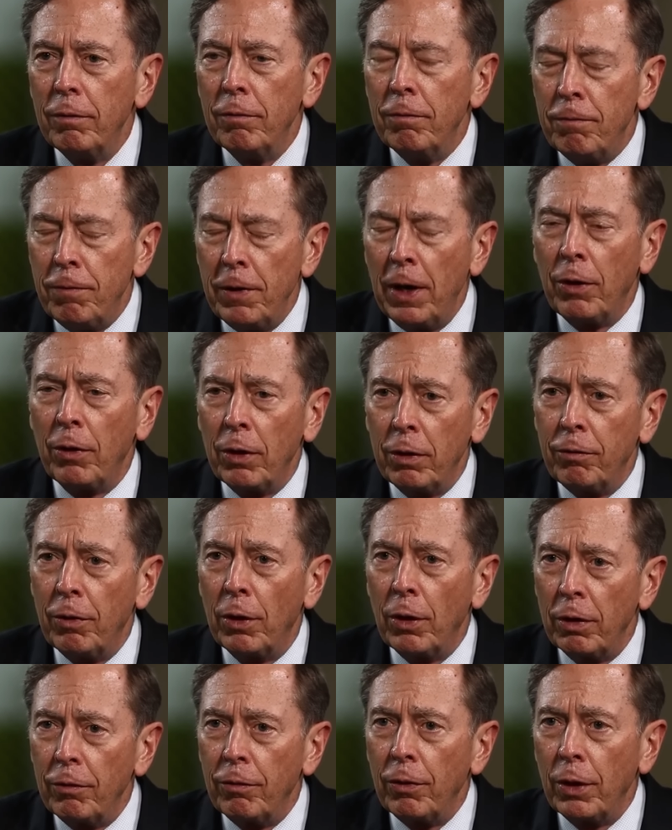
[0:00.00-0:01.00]
very,
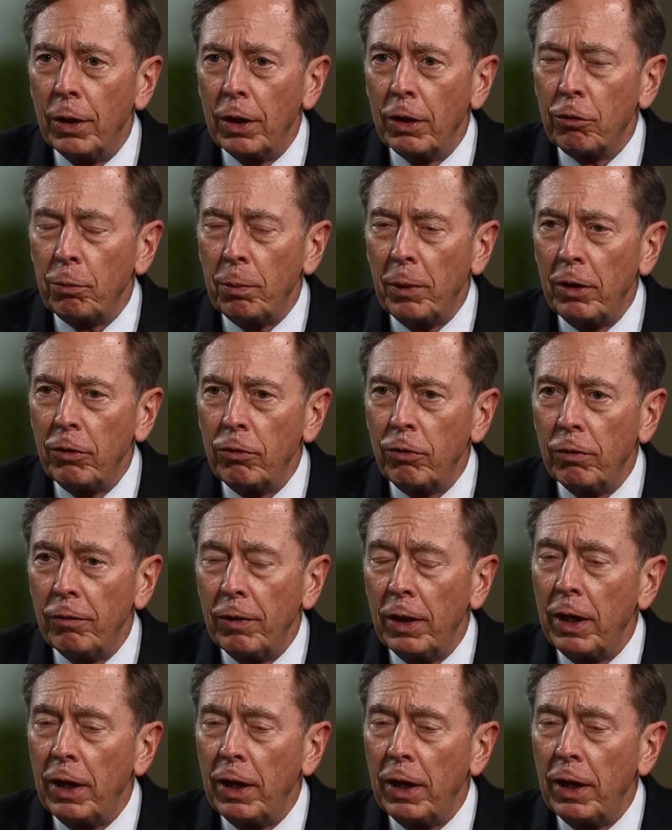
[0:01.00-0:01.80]
very, very expensive.